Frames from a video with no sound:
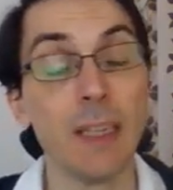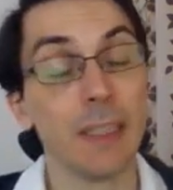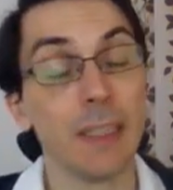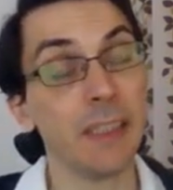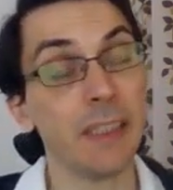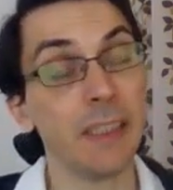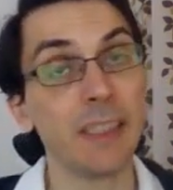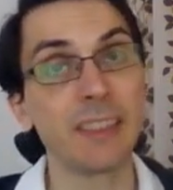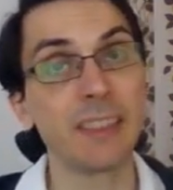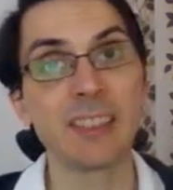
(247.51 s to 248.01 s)

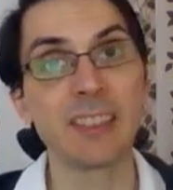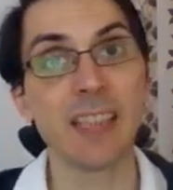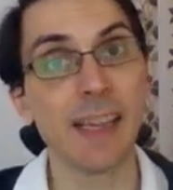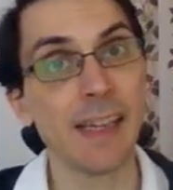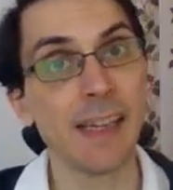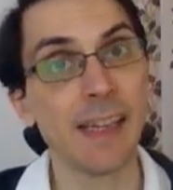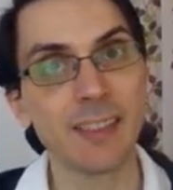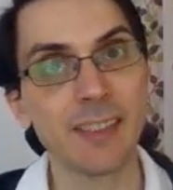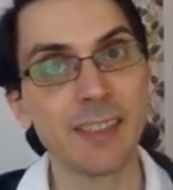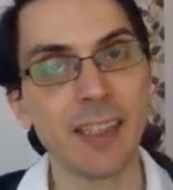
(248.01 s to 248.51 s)
It is
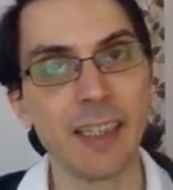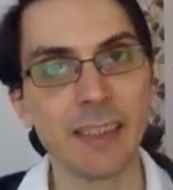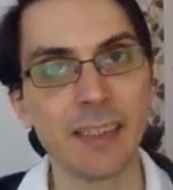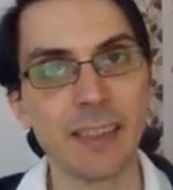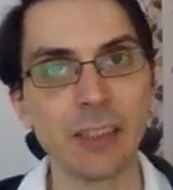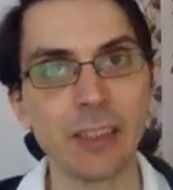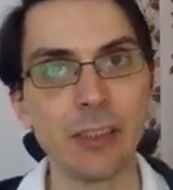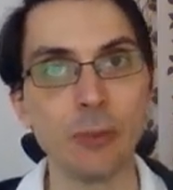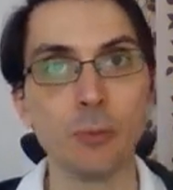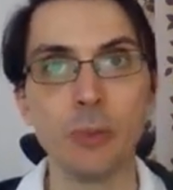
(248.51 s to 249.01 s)
said that
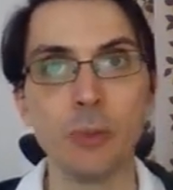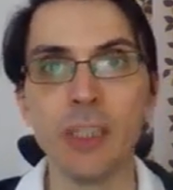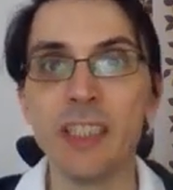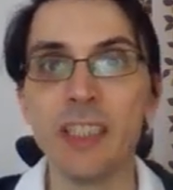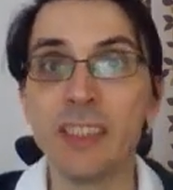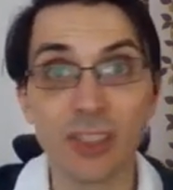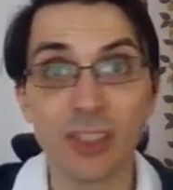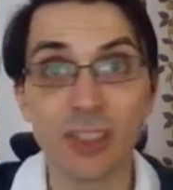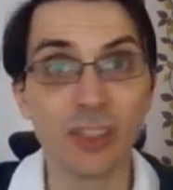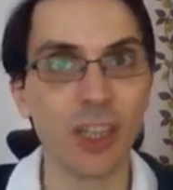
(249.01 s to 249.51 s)
he really
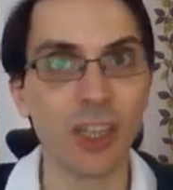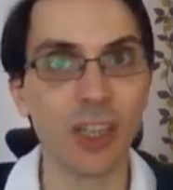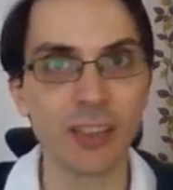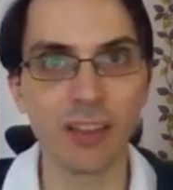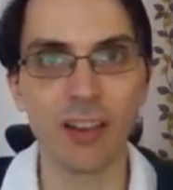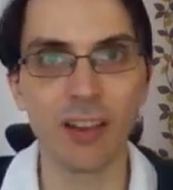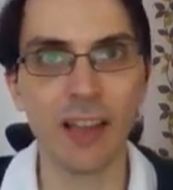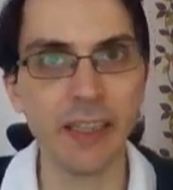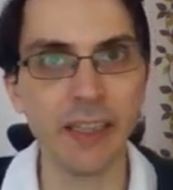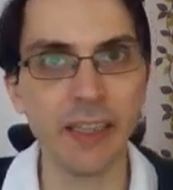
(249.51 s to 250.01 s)
did not
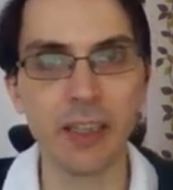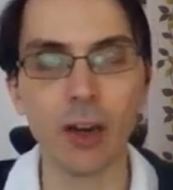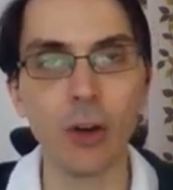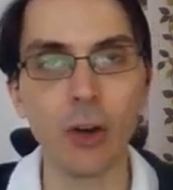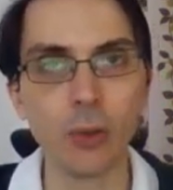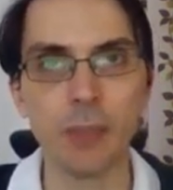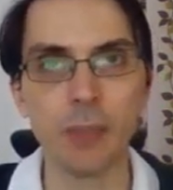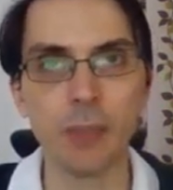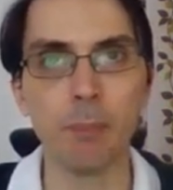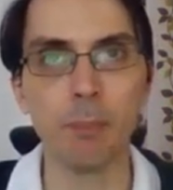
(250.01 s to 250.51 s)
like all
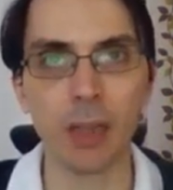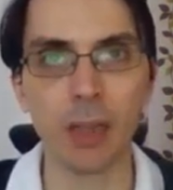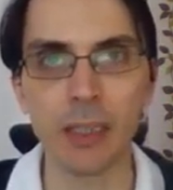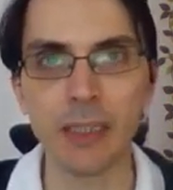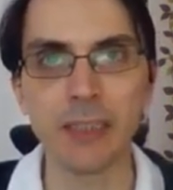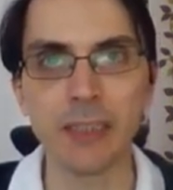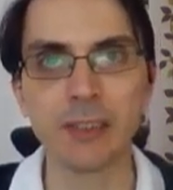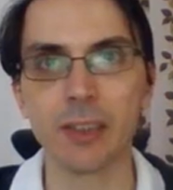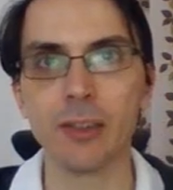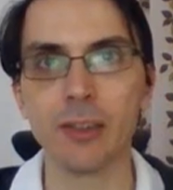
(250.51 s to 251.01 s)
the
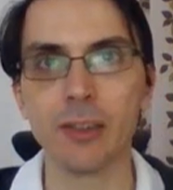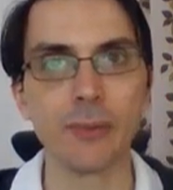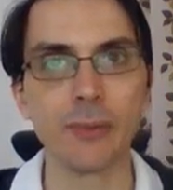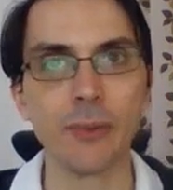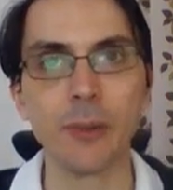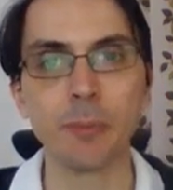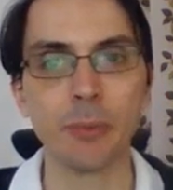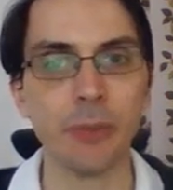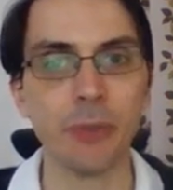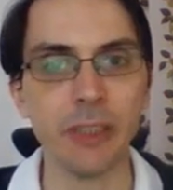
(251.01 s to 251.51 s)
blood of
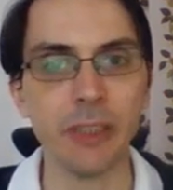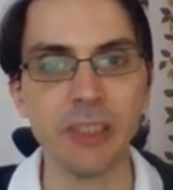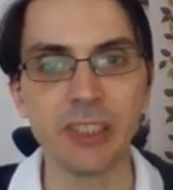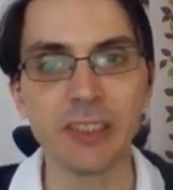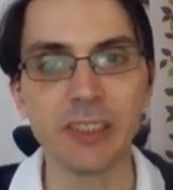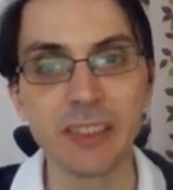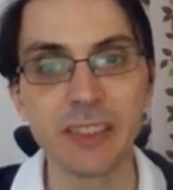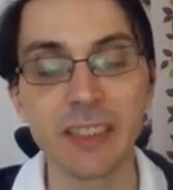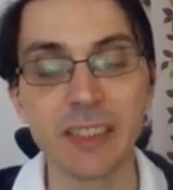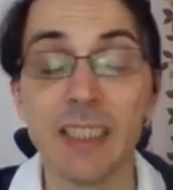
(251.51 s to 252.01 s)

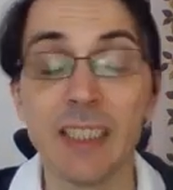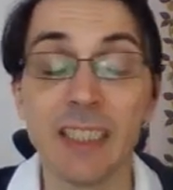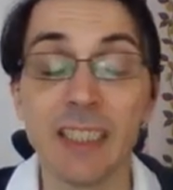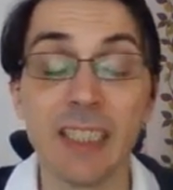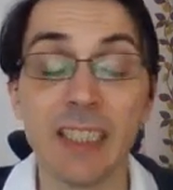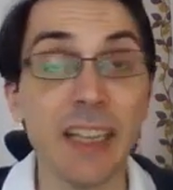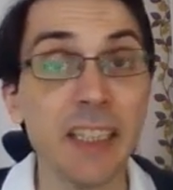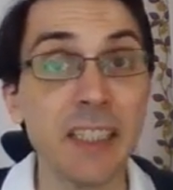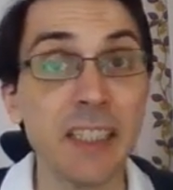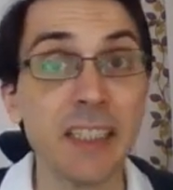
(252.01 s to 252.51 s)
operations,
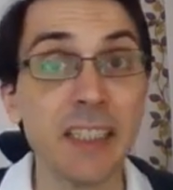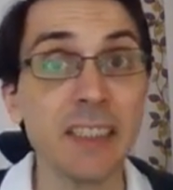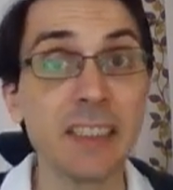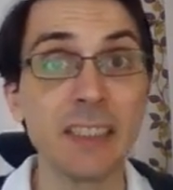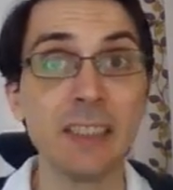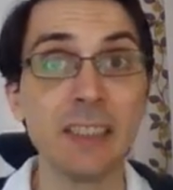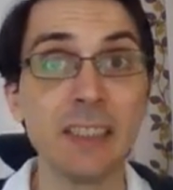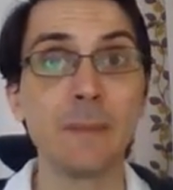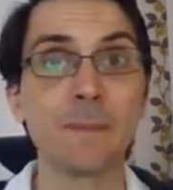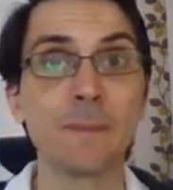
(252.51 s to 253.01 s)
and
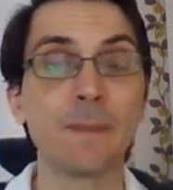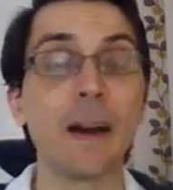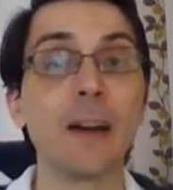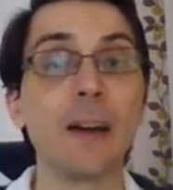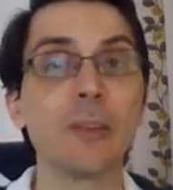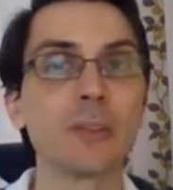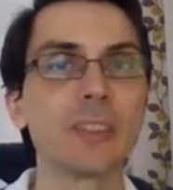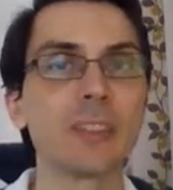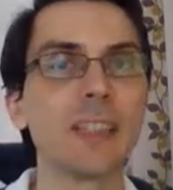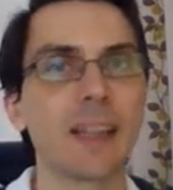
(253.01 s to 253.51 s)
he
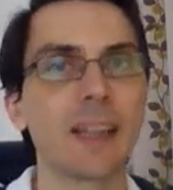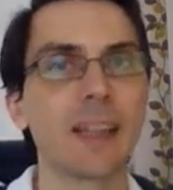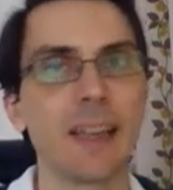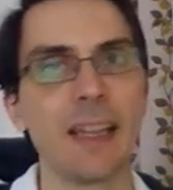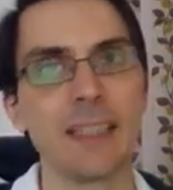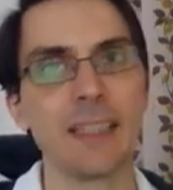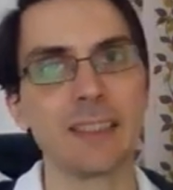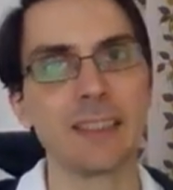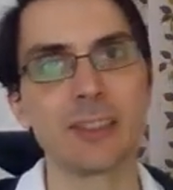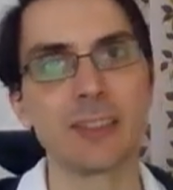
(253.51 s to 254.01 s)
found the
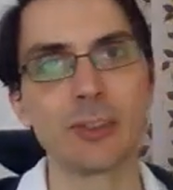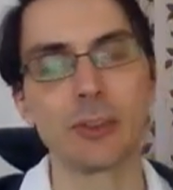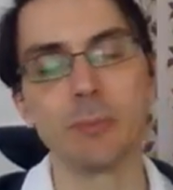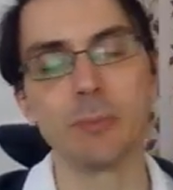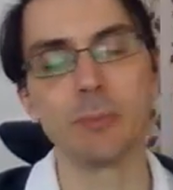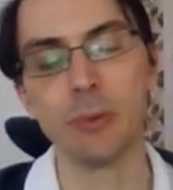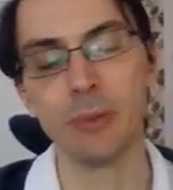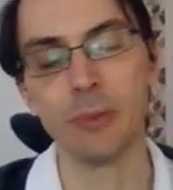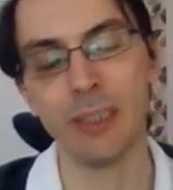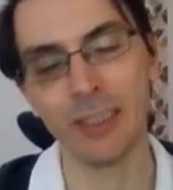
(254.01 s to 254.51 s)
classes to
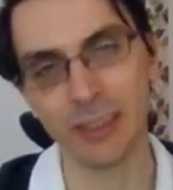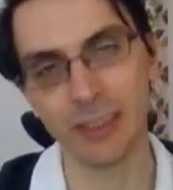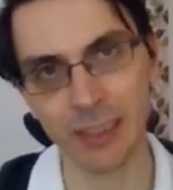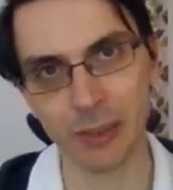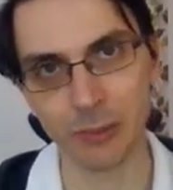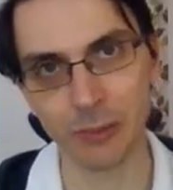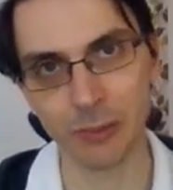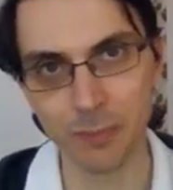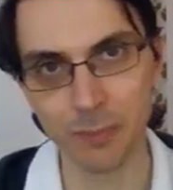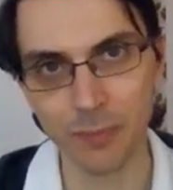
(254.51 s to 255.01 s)
be really dull.